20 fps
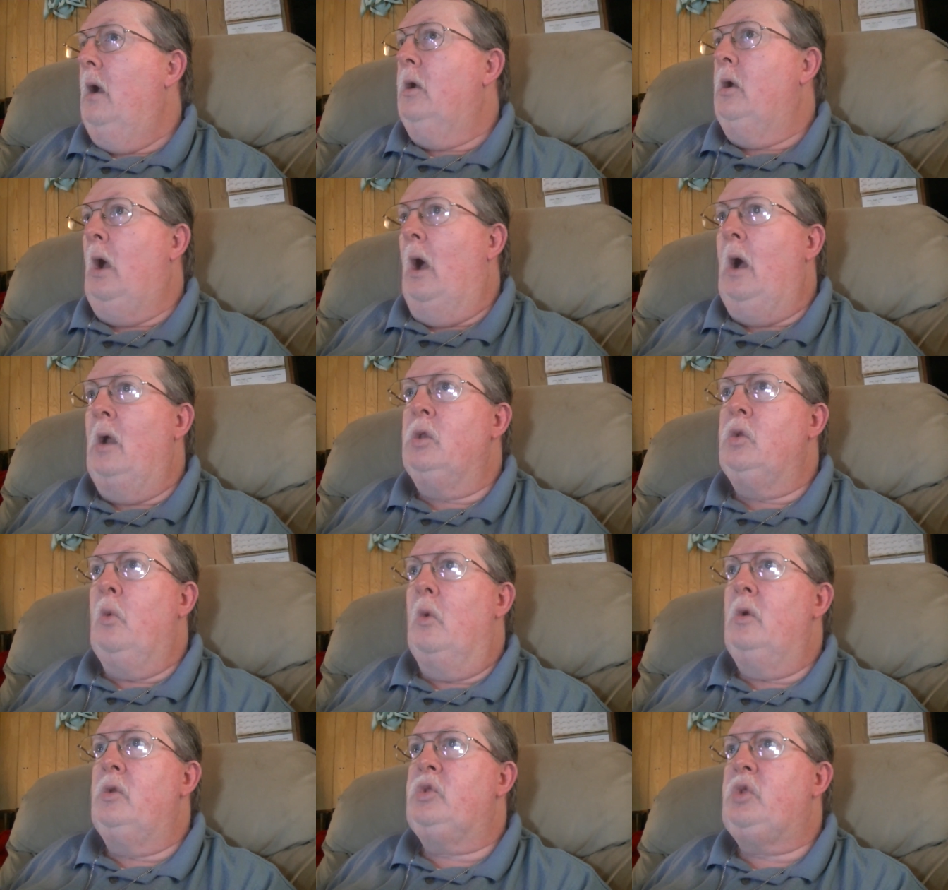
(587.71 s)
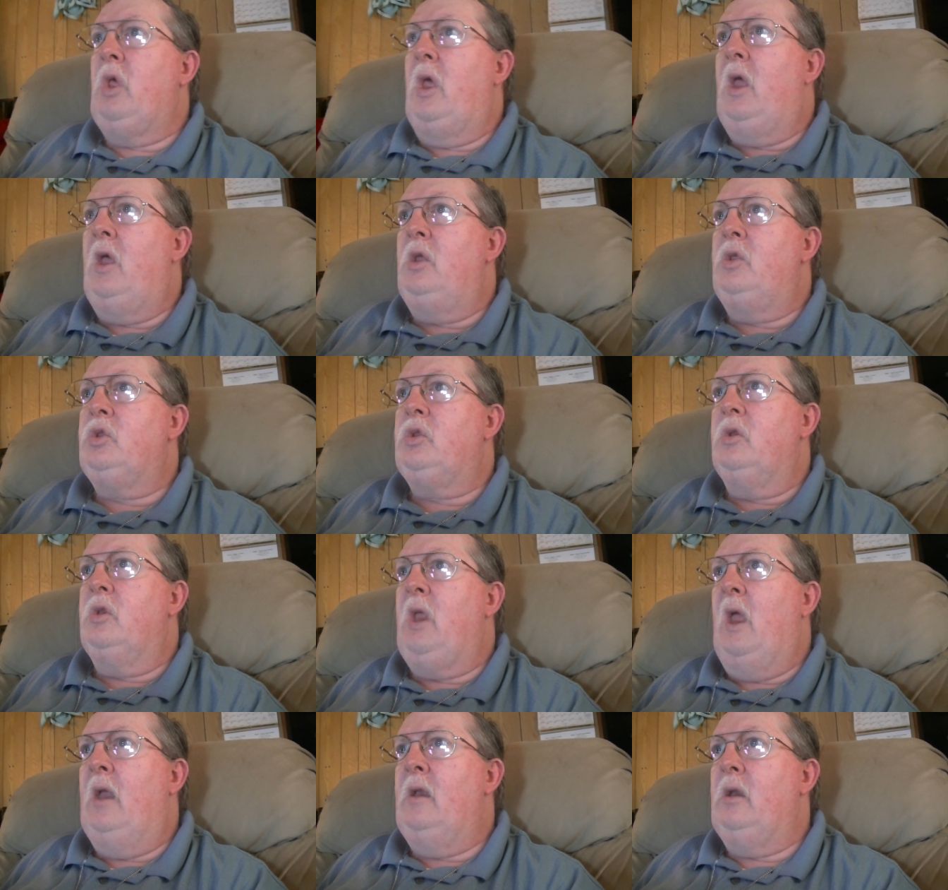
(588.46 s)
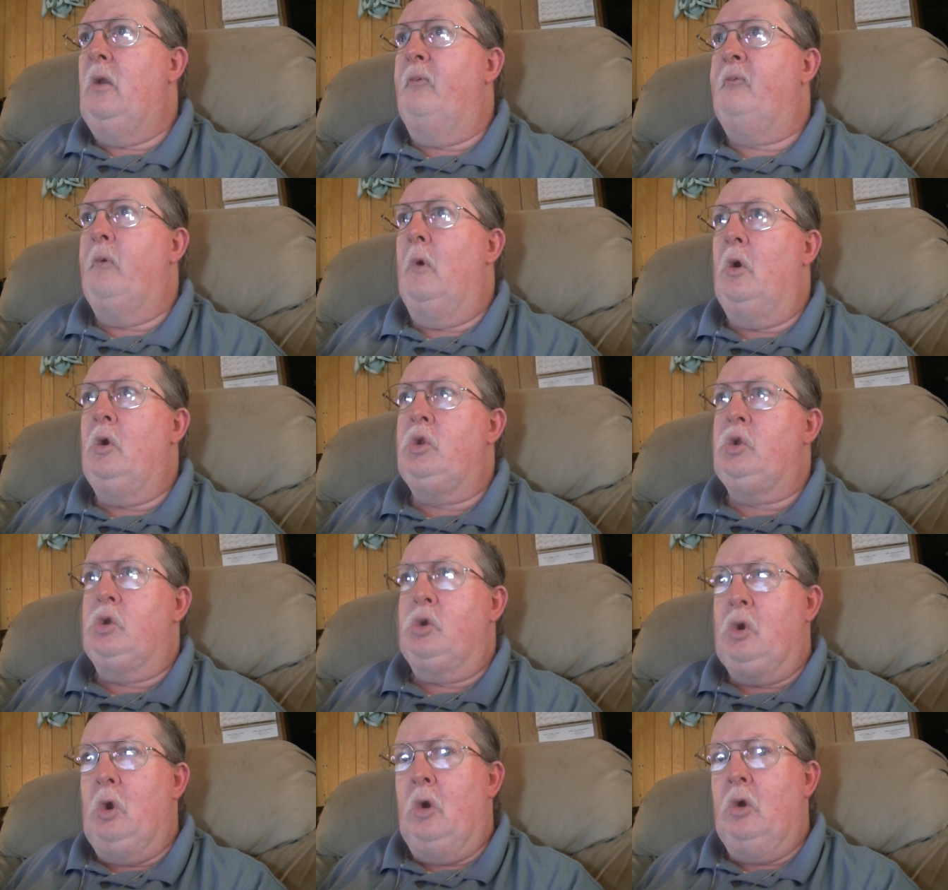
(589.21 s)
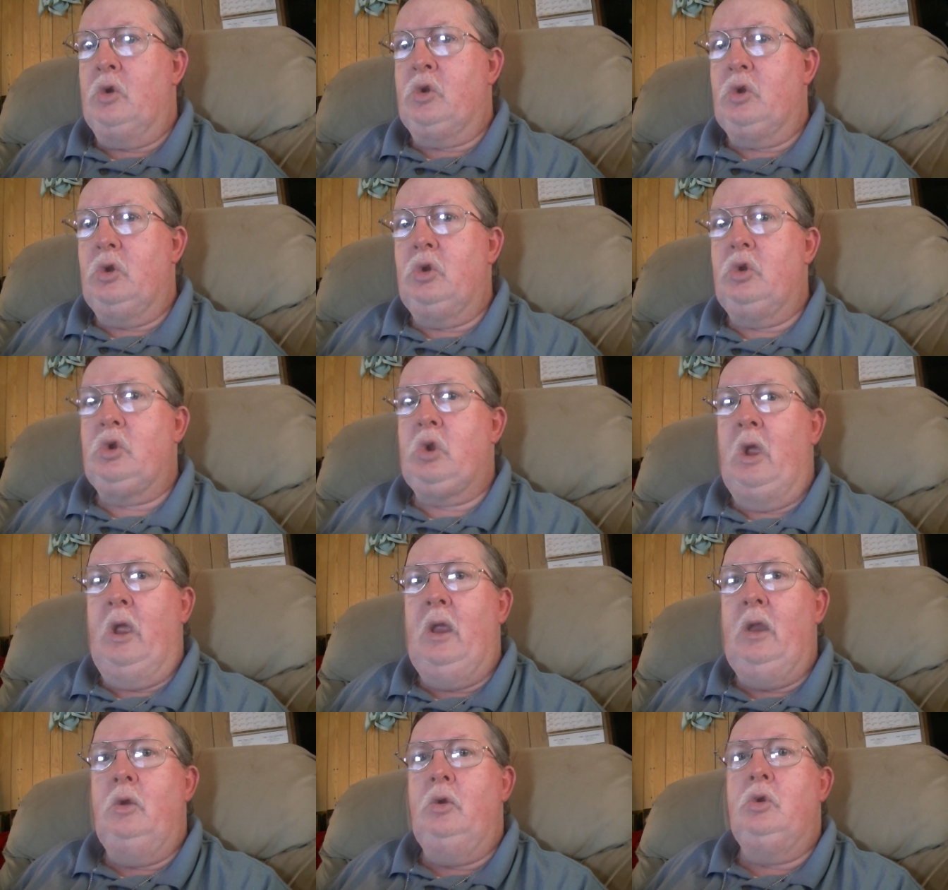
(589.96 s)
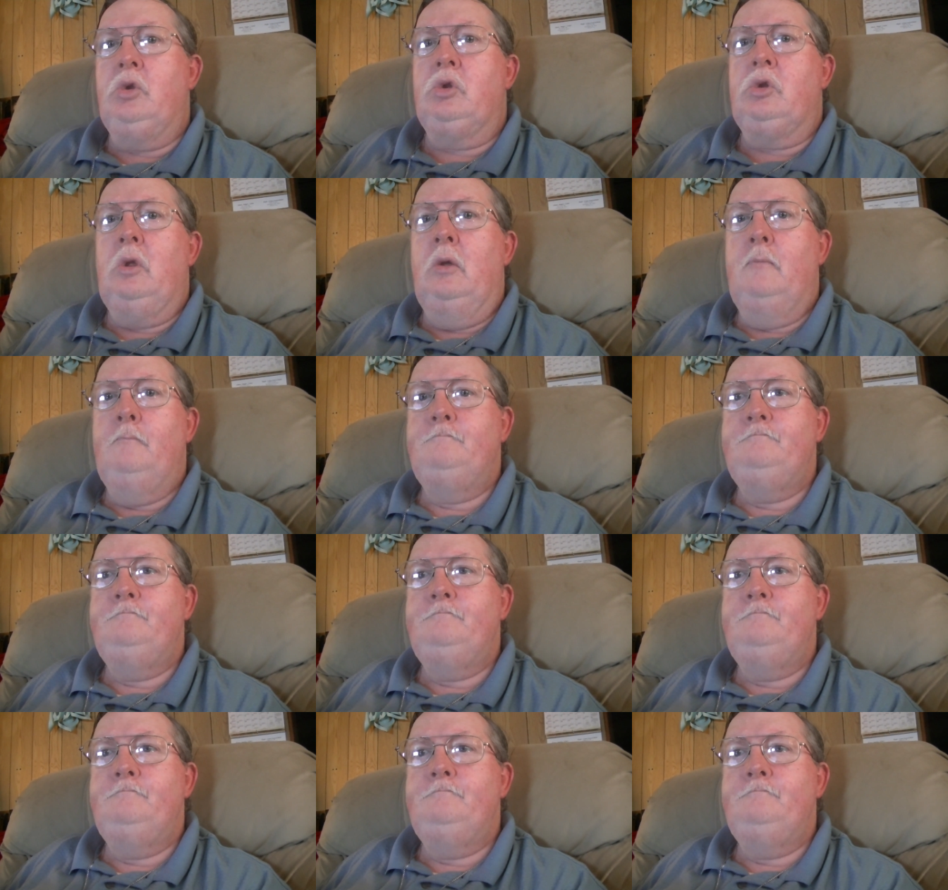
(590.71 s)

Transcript: God's word says that the first church changed